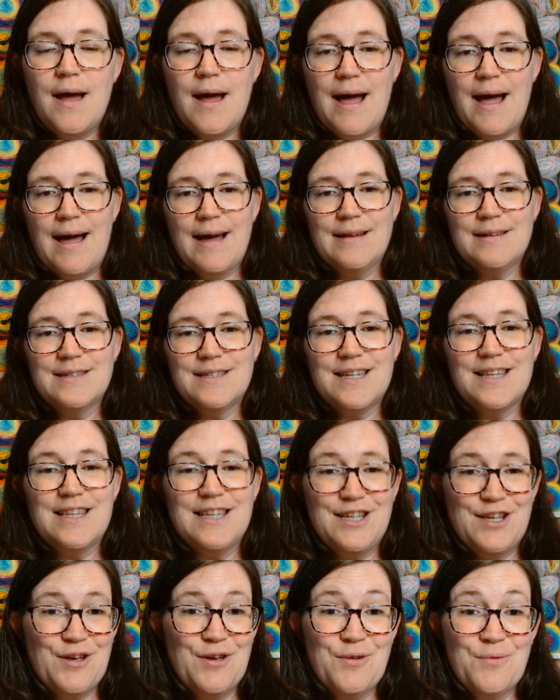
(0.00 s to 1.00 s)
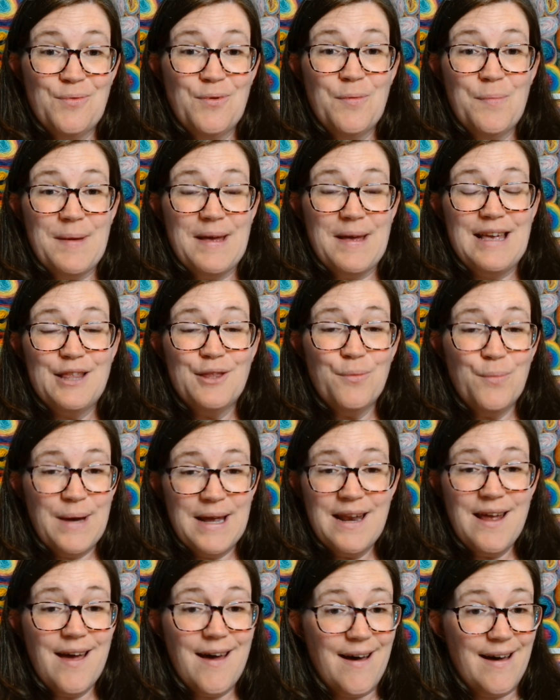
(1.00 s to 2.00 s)
And you will be the
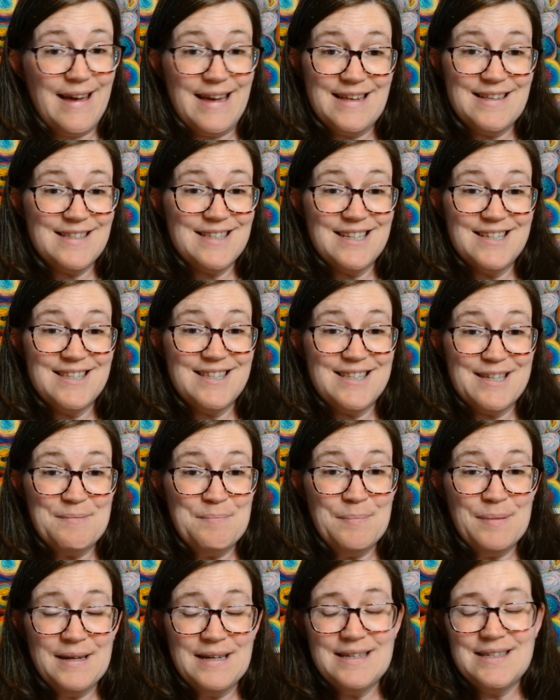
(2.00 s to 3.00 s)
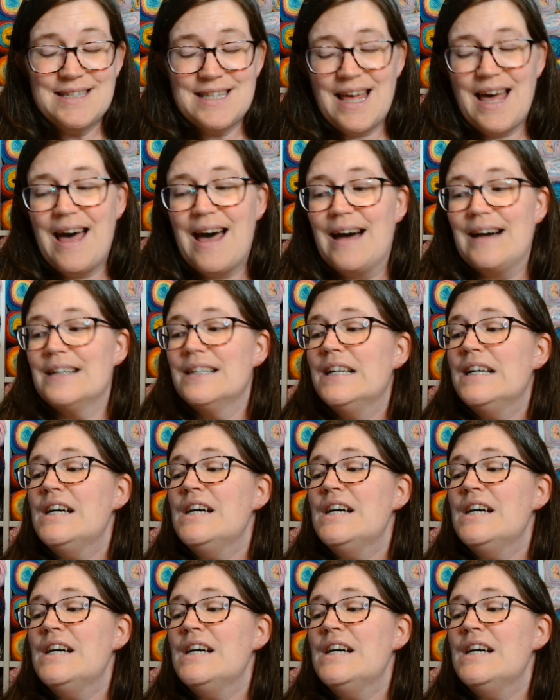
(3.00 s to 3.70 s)
winner. It's as simple as that.